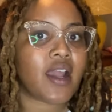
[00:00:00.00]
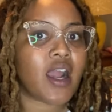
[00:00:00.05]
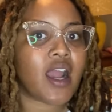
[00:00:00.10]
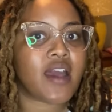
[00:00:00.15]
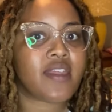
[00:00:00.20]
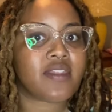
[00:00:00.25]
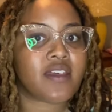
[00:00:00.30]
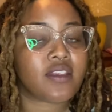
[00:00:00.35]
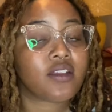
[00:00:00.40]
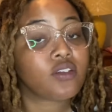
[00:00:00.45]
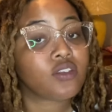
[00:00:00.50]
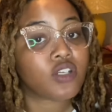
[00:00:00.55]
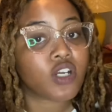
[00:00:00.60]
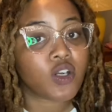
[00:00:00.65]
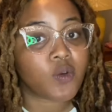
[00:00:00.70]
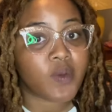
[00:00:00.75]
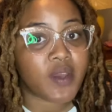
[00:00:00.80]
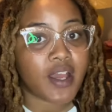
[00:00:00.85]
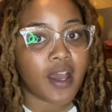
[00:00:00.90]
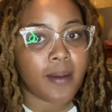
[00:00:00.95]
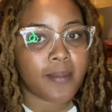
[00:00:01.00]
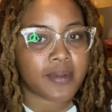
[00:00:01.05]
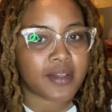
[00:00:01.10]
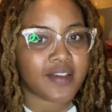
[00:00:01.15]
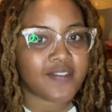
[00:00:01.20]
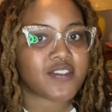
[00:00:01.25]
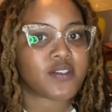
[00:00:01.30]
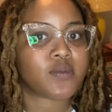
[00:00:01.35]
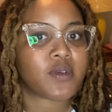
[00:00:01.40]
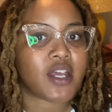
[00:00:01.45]
And then the third week, I
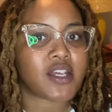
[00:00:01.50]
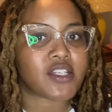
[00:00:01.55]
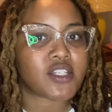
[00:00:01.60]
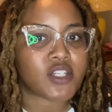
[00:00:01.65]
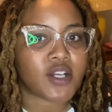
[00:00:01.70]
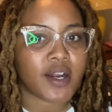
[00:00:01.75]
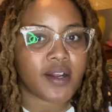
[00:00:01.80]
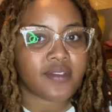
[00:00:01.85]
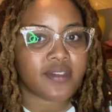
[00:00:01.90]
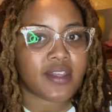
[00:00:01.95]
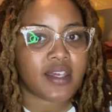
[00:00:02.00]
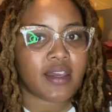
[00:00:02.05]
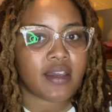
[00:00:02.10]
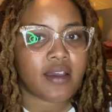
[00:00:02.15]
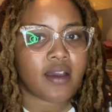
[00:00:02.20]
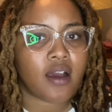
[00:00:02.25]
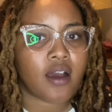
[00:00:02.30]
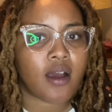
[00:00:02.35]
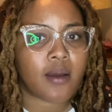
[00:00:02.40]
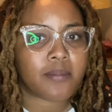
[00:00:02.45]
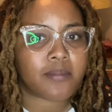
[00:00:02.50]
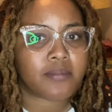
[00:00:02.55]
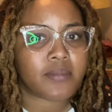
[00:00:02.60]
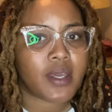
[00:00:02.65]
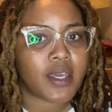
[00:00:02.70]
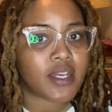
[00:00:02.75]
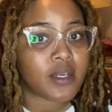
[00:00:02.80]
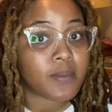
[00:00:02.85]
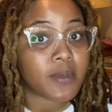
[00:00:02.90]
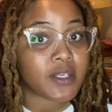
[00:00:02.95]
believe, is when I start the um,
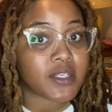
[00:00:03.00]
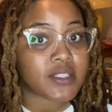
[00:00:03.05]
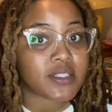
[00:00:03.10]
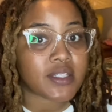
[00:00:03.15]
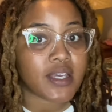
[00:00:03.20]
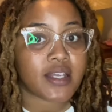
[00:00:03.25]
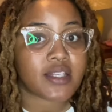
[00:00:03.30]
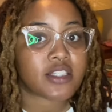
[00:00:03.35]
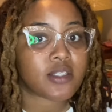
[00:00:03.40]
enemas and